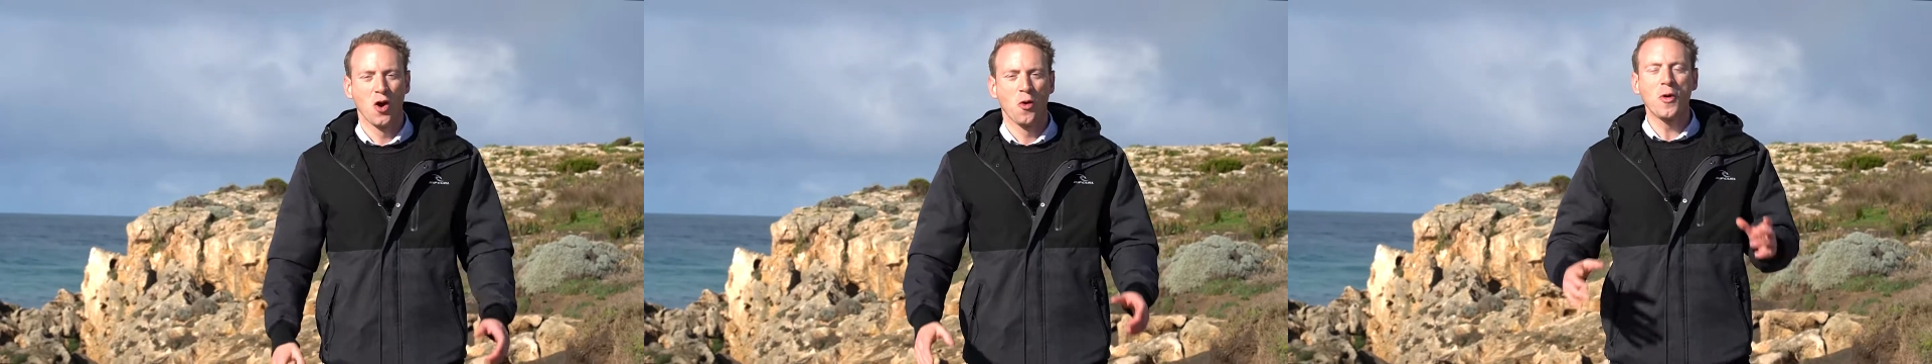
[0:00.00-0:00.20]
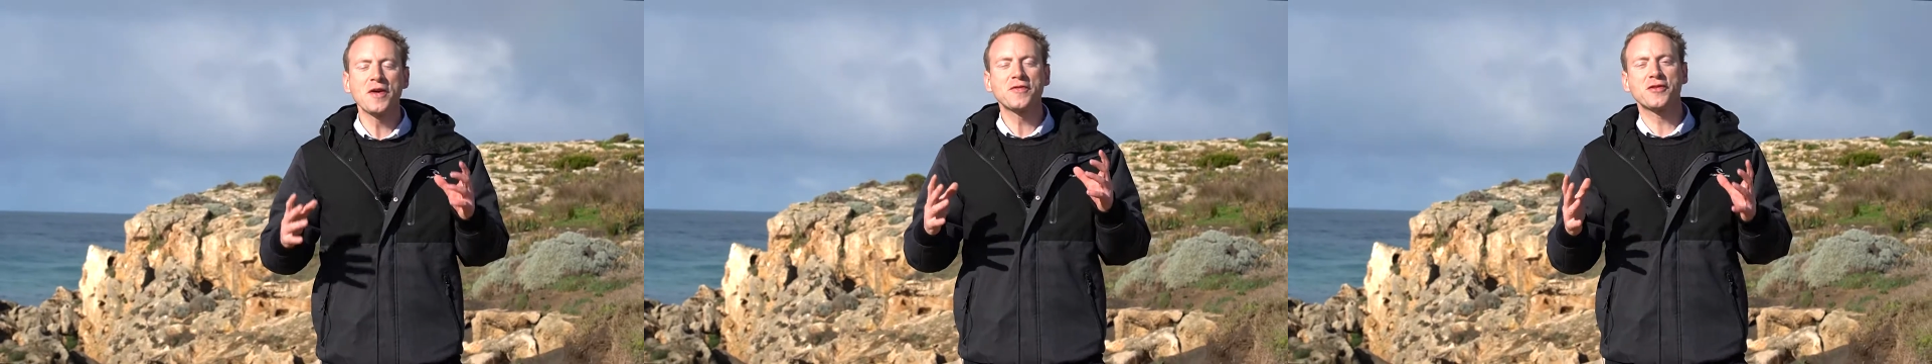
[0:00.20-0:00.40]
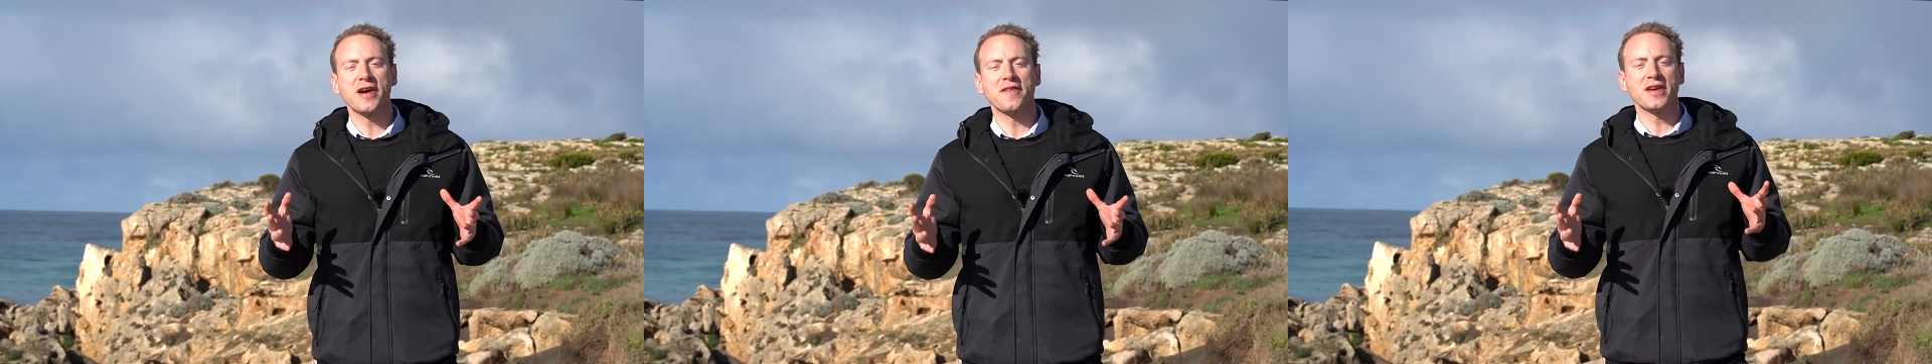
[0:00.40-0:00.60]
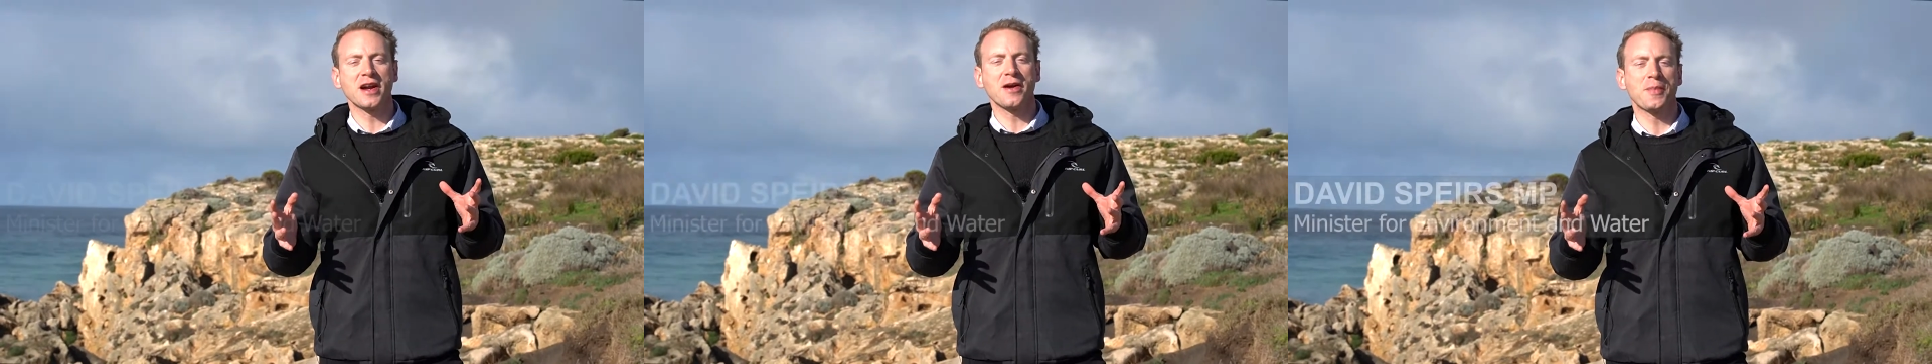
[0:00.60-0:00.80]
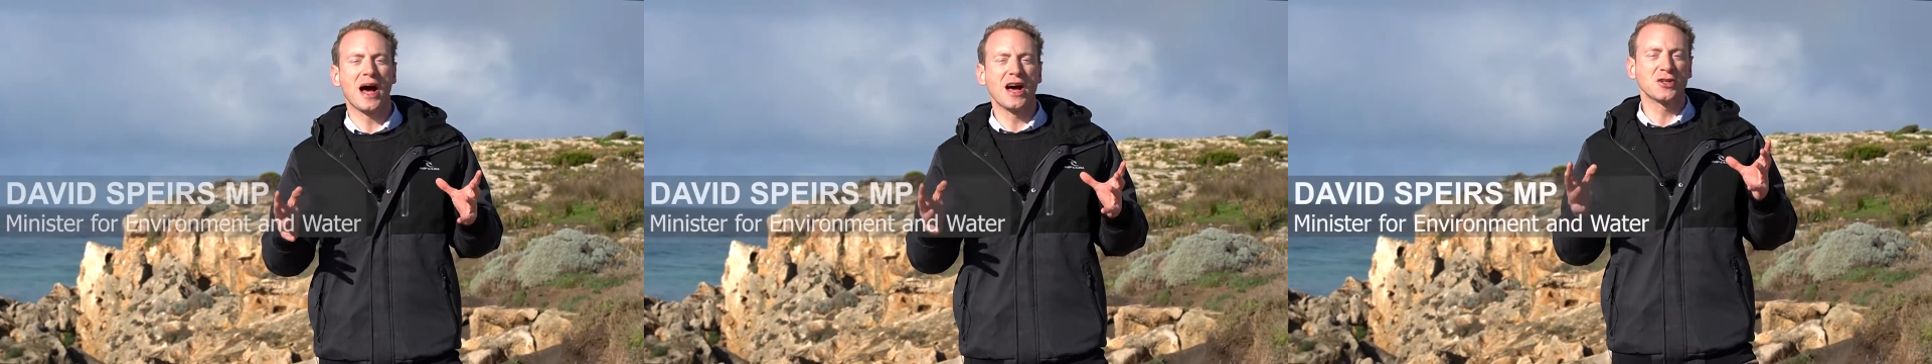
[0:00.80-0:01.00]
We've driven
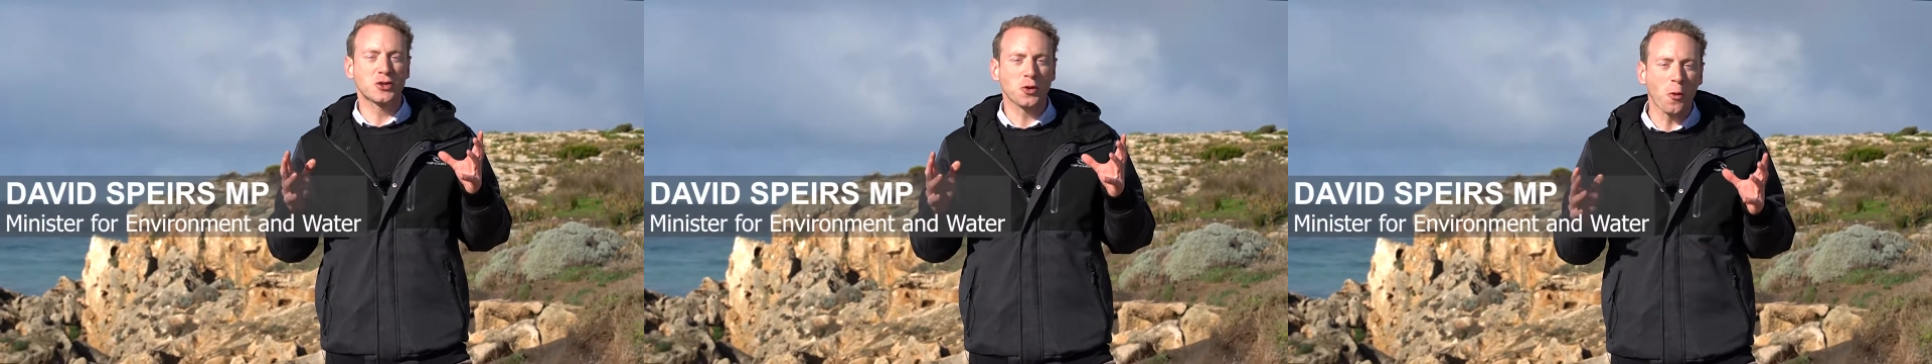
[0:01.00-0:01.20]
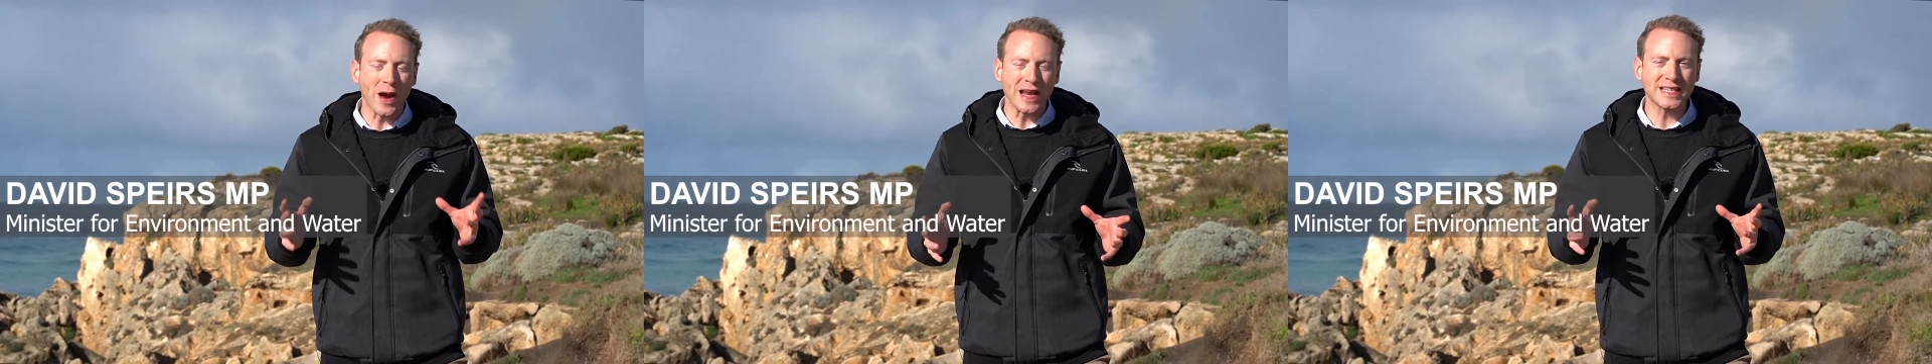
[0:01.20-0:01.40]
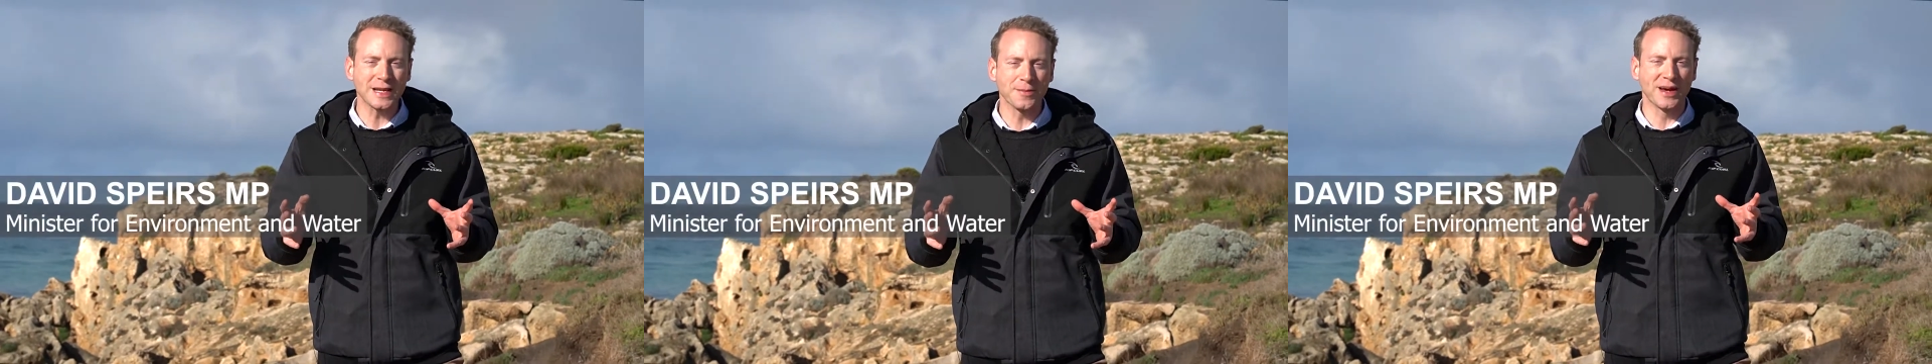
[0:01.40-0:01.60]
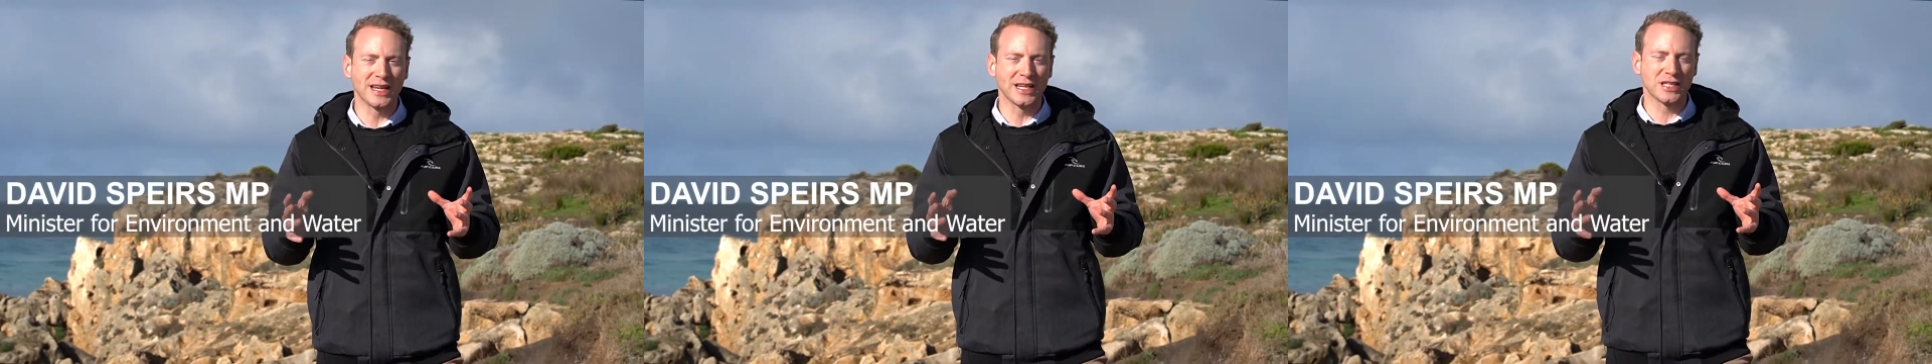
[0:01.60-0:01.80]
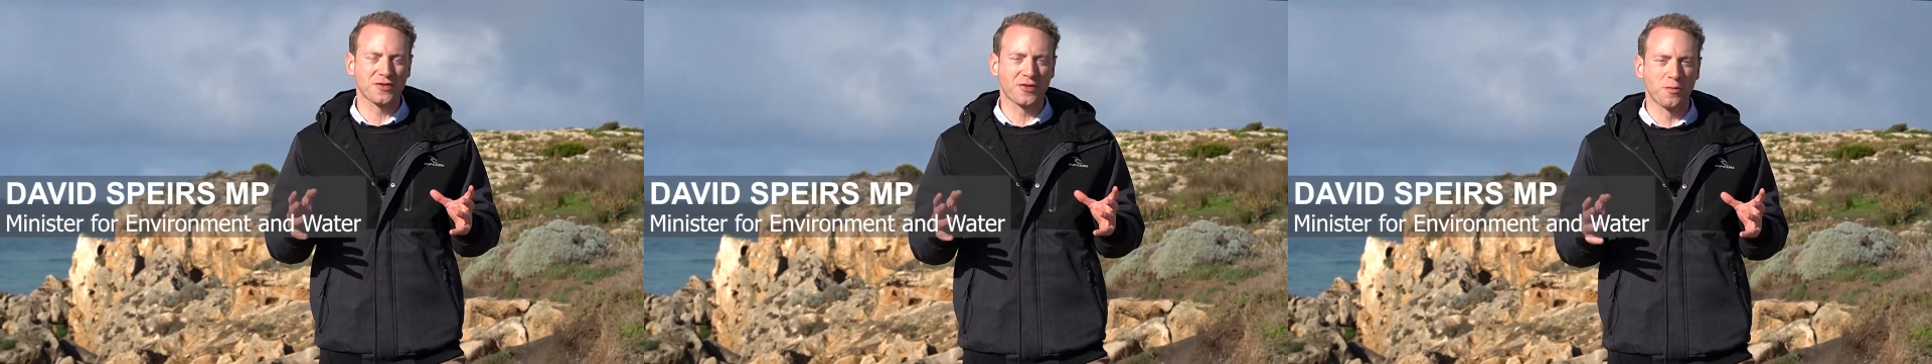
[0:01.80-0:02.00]
about 20
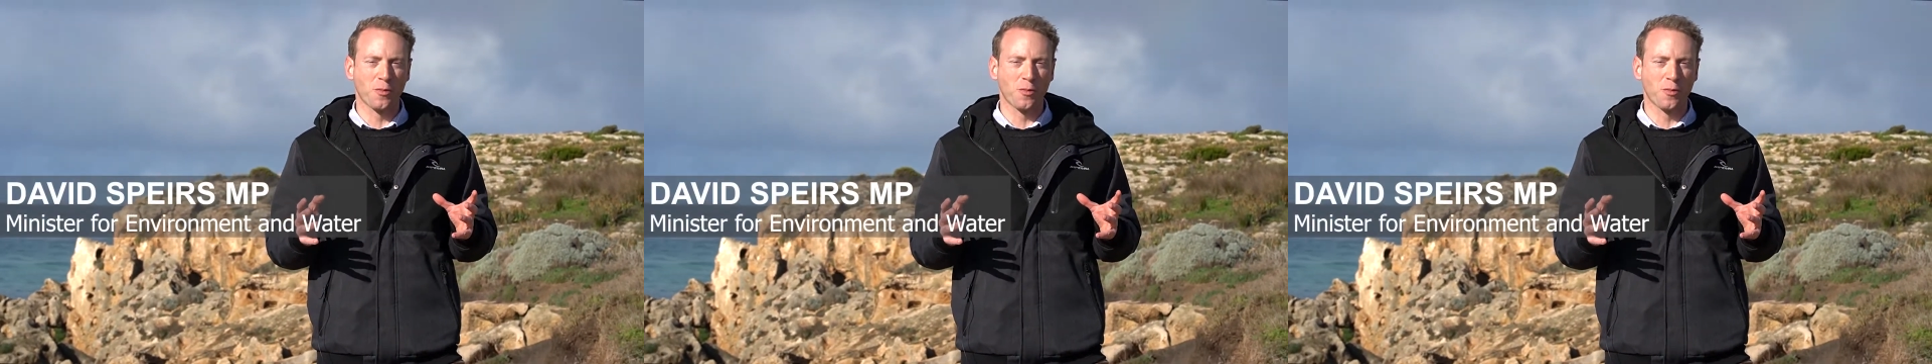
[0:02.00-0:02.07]
minutes from